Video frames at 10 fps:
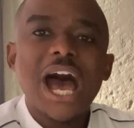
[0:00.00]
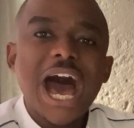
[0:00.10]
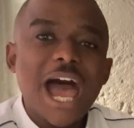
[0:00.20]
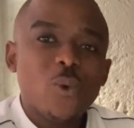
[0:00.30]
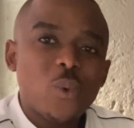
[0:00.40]

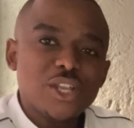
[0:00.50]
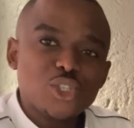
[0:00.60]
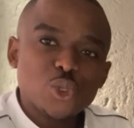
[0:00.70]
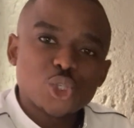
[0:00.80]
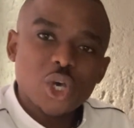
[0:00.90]
I want you
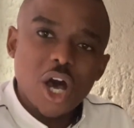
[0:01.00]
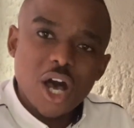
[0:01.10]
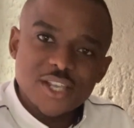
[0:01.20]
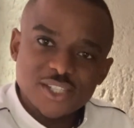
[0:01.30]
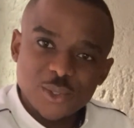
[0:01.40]
to
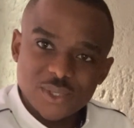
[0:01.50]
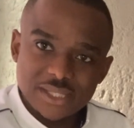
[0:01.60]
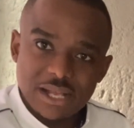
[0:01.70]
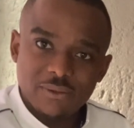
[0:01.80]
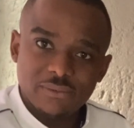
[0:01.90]
ask
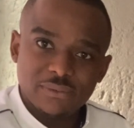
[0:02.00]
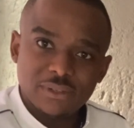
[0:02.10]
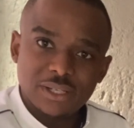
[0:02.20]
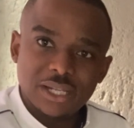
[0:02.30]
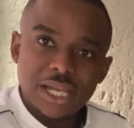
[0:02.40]
yourself,
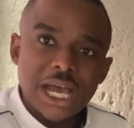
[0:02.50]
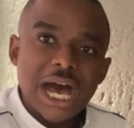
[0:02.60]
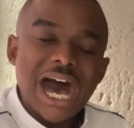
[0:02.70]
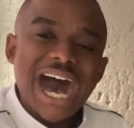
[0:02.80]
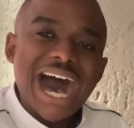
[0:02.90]

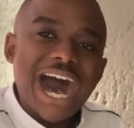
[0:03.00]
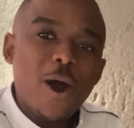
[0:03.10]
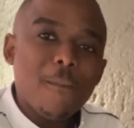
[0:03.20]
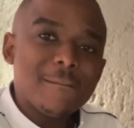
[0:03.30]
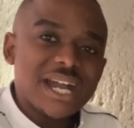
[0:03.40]
how
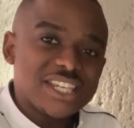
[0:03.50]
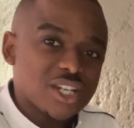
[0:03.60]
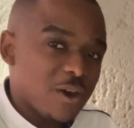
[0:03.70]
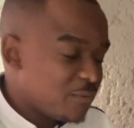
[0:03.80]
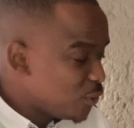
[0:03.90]
much
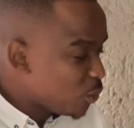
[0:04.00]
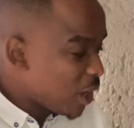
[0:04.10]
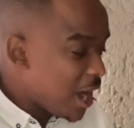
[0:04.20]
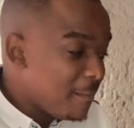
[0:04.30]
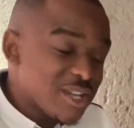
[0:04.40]
of
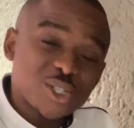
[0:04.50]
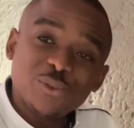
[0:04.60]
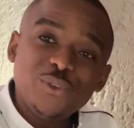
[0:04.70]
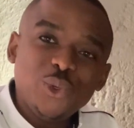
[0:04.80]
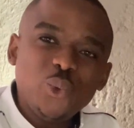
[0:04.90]

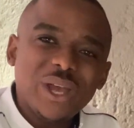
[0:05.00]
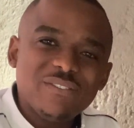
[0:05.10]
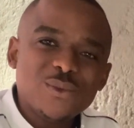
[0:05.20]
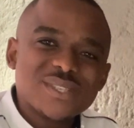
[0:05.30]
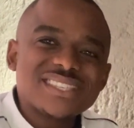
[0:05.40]
you have
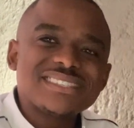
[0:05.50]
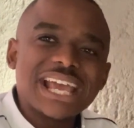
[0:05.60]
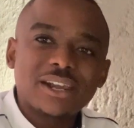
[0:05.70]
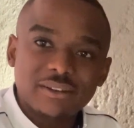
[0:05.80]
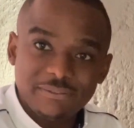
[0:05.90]
you
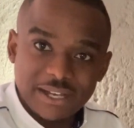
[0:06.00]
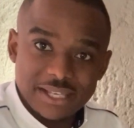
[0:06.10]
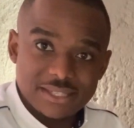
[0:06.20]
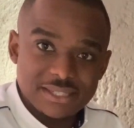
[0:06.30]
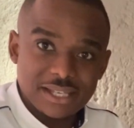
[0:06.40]

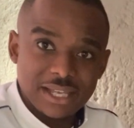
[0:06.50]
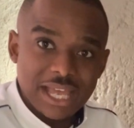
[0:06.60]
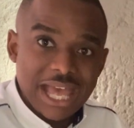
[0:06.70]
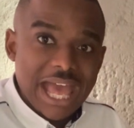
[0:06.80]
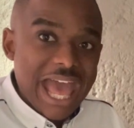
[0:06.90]
sacrificed
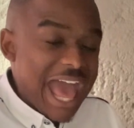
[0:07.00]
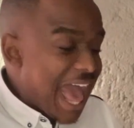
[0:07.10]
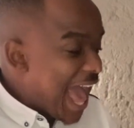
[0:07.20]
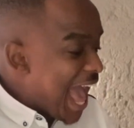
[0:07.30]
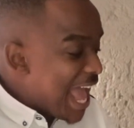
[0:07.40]

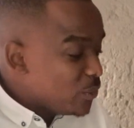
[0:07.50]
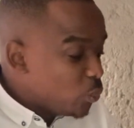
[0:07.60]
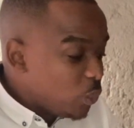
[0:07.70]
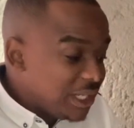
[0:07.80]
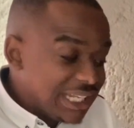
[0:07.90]
and
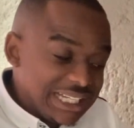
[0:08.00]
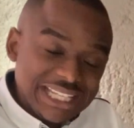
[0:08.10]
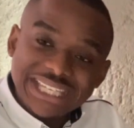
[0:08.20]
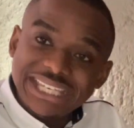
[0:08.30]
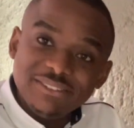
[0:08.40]
willingly
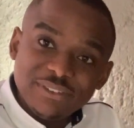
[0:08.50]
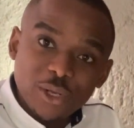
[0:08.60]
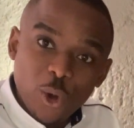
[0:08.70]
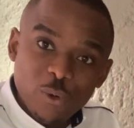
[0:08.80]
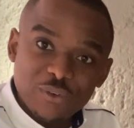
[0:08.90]
given
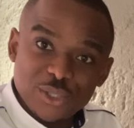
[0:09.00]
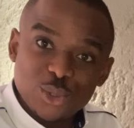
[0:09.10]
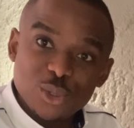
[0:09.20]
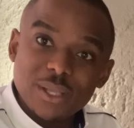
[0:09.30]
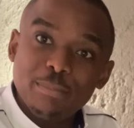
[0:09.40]
over to
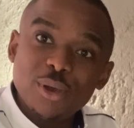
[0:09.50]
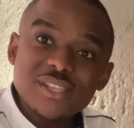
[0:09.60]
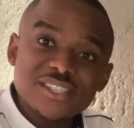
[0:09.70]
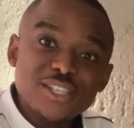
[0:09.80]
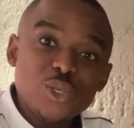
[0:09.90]
the
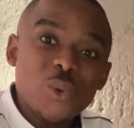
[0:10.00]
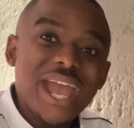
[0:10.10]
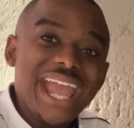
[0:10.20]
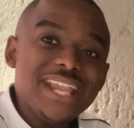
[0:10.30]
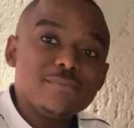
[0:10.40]
person you
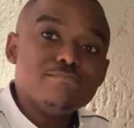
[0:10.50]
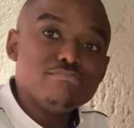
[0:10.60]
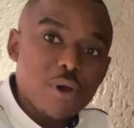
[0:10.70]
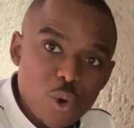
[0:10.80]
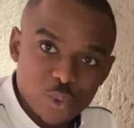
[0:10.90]
hate
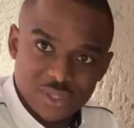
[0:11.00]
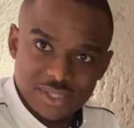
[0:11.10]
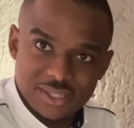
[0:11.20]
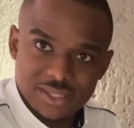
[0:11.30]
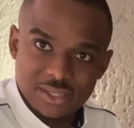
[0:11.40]

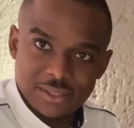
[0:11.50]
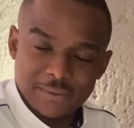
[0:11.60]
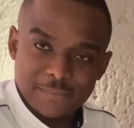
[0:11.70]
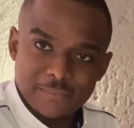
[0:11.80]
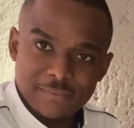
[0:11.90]
most?
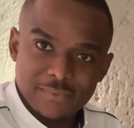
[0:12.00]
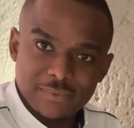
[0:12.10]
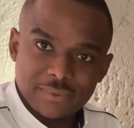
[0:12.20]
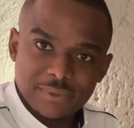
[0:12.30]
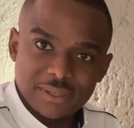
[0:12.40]

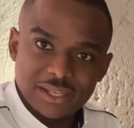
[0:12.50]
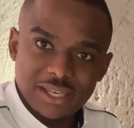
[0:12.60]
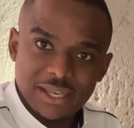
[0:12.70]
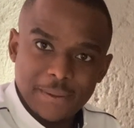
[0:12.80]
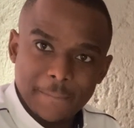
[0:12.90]
Okay?